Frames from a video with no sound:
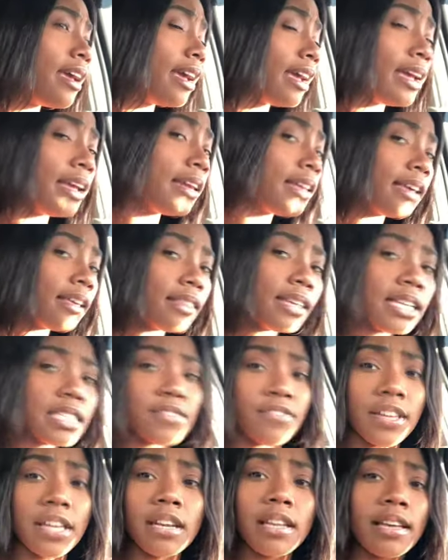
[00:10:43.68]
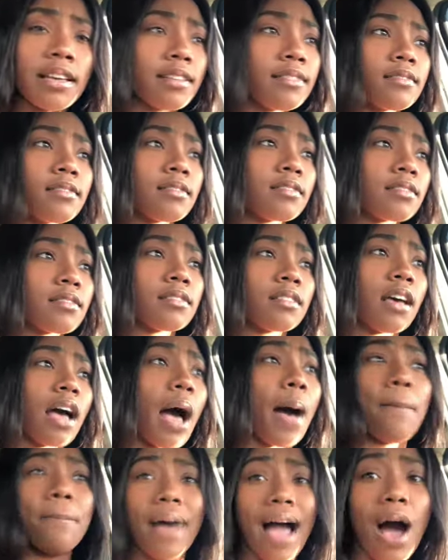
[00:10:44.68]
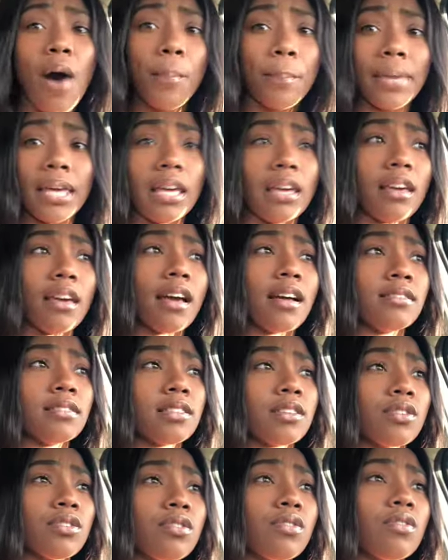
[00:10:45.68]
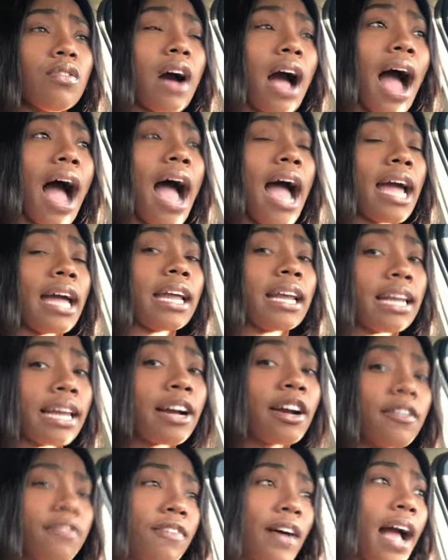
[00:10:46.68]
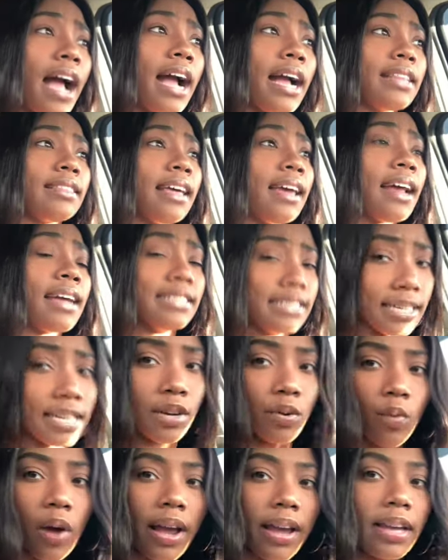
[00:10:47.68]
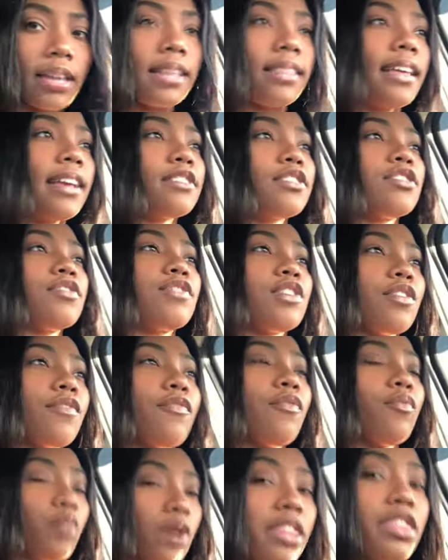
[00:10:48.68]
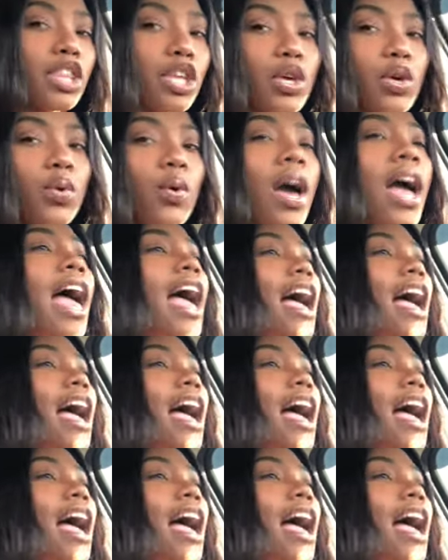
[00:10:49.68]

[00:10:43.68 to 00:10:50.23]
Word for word: any of these feelings about me until I clarified that I didn't want anything to, with you.